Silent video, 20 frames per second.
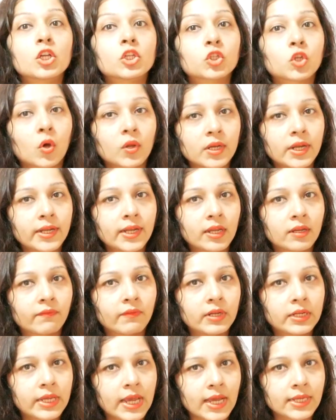Solid,
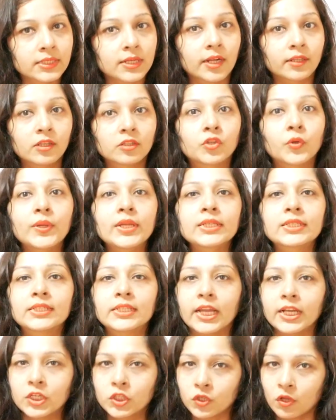liquid, gas are the three
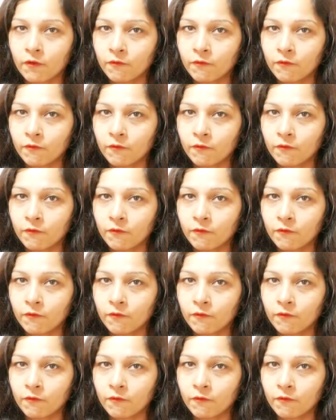states